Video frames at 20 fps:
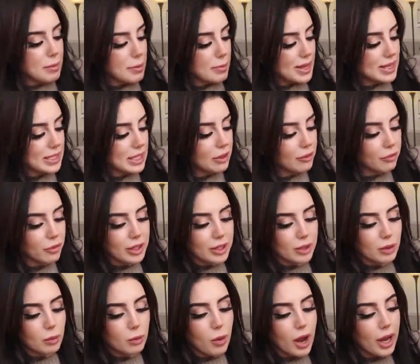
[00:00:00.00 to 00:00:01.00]
my basket for a
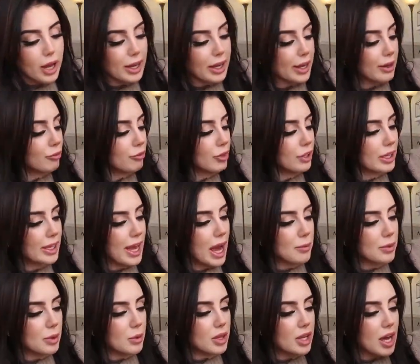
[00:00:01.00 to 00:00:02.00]
little while and I'm really
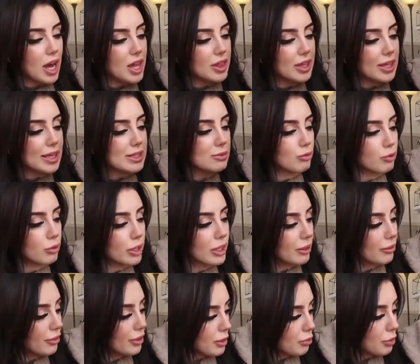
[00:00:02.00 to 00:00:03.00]
happy with it. I think it's
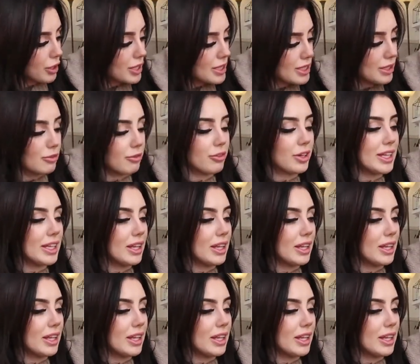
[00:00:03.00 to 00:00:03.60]
really, really pretty, really